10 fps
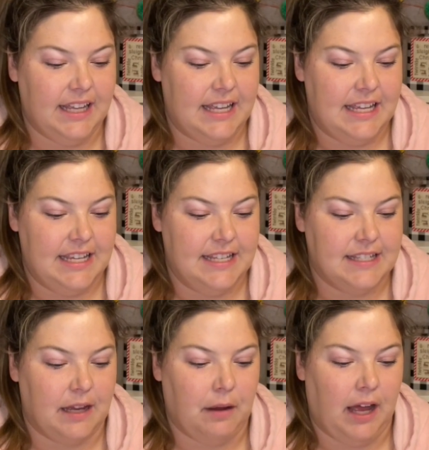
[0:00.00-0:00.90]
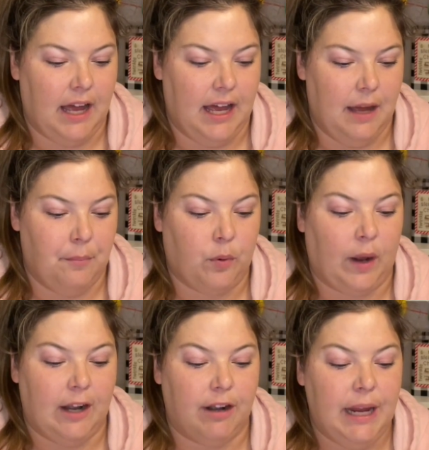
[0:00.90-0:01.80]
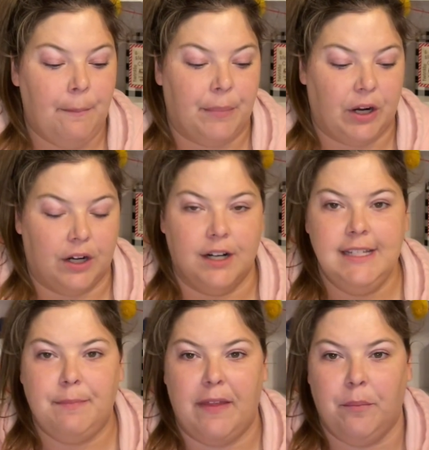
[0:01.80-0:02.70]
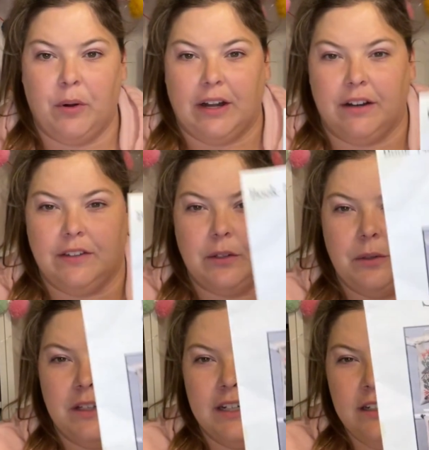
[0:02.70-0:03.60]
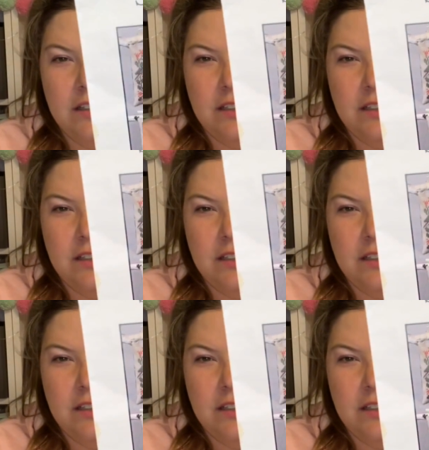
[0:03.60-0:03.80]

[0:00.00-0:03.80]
is uh, Prairie Birds by the Prairie Schooler.